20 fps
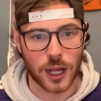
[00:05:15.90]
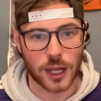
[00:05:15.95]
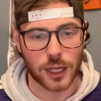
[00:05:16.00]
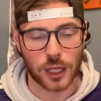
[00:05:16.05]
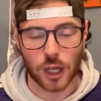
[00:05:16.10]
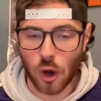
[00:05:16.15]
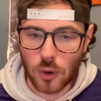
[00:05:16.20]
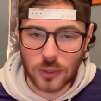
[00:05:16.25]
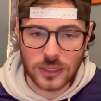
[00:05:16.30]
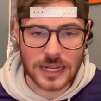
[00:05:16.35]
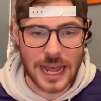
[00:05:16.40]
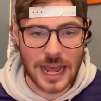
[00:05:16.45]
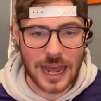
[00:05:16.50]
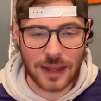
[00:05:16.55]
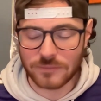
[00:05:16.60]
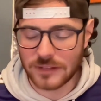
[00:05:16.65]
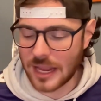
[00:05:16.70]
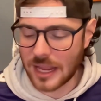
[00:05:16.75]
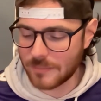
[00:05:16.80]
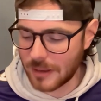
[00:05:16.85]
Going to
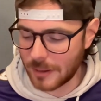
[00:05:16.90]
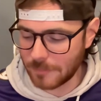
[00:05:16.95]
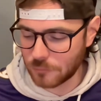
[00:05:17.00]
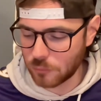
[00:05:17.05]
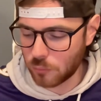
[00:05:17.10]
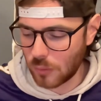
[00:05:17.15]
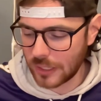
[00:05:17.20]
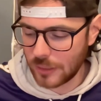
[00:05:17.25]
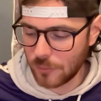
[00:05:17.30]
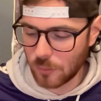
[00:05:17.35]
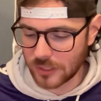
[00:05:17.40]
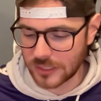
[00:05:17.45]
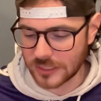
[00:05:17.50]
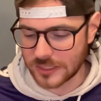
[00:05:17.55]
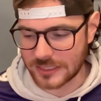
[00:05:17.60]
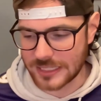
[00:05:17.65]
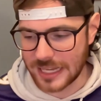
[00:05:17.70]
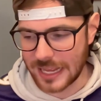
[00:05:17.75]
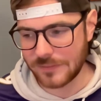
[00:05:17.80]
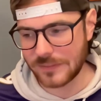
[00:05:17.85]
halftime up
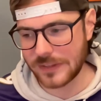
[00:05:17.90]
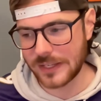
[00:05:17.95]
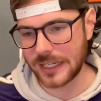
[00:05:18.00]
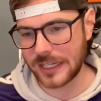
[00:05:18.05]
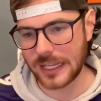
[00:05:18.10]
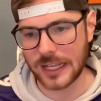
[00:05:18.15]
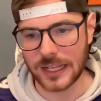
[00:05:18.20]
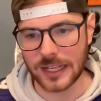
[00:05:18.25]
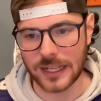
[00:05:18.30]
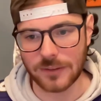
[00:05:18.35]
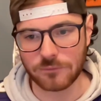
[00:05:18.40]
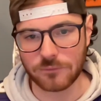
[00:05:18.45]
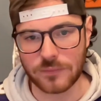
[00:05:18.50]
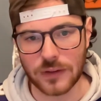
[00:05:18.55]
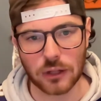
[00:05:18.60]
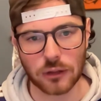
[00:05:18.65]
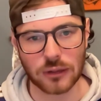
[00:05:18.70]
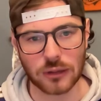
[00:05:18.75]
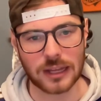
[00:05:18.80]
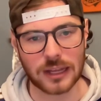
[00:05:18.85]
21-7, it
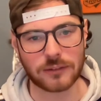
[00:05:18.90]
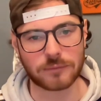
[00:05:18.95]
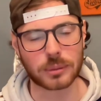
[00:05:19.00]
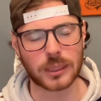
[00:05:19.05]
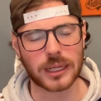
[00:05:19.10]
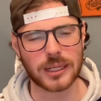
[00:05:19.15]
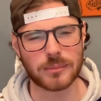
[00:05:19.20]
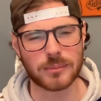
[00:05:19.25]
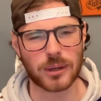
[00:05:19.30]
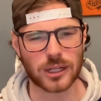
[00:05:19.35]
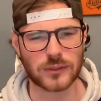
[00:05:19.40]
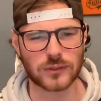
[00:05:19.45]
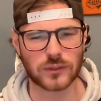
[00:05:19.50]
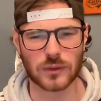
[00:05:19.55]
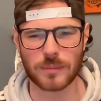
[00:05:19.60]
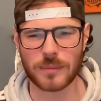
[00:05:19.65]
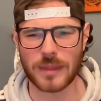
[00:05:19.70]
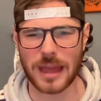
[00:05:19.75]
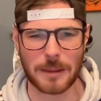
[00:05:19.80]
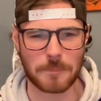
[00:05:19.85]
felt like pretty much
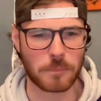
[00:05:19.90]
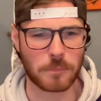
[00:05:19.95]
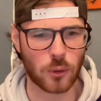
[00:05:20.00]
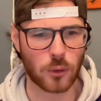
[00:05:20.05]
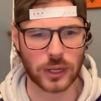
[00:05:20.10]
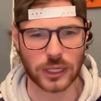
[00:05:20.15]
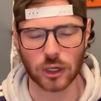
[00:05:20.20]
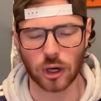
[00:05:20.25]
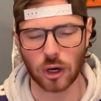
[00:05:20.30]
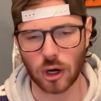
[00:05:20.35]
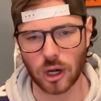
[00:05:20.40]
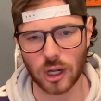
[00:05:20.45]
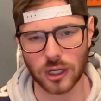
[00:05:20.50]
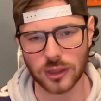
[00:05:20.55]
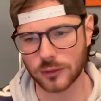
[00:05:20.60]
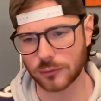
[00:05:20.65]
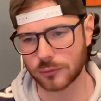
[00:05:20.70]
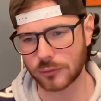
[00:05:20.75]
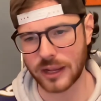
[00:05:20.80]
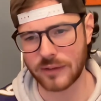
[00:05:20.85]
from that point
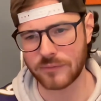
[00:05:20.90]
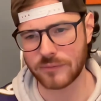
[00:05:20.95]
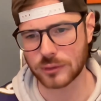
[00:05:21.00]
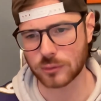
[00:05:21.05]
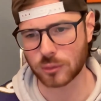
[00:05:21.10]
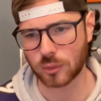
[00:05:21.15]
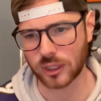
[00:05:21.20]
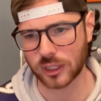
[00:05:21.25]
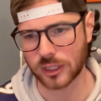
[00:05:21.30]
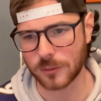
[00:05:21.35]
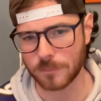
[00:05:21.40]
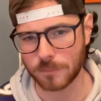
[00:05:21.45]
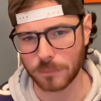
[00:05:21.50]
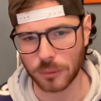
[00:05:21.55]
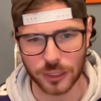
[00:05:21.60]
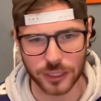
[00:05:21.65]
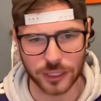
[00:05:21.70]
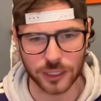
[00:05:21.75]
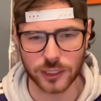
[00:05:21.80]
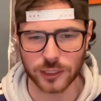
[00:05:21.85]
on, the Ravens were in
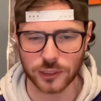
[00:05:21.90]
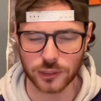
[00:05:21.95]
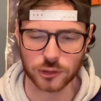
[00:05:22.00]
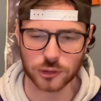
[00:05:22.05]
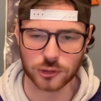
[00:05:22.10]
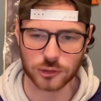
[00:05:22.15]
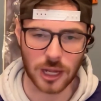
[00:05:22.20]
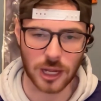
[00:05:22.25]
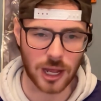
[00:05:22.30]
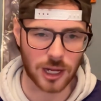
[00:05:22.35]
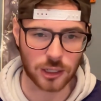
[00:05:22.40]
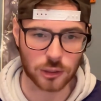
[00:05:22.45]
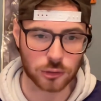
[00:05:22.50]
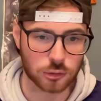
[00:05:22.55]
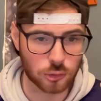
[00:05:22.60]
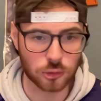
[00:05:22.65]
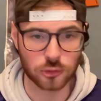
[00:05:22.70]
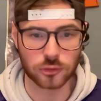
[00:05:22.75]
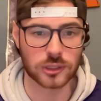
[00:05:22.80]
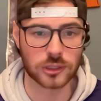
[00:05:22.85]
complete
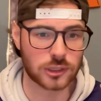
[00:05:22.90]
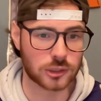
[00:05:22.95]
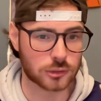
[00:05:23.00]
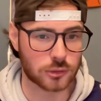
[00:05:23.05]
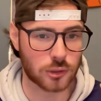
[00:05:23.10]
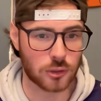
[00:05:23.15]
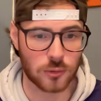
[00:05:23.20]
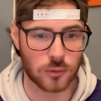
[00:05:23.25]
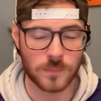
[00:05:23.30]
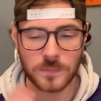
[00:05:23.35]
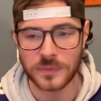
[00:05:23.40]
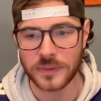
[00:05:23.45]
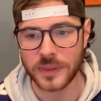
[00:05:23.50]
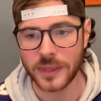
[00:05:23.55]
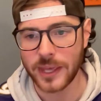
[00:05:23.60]
cruise control.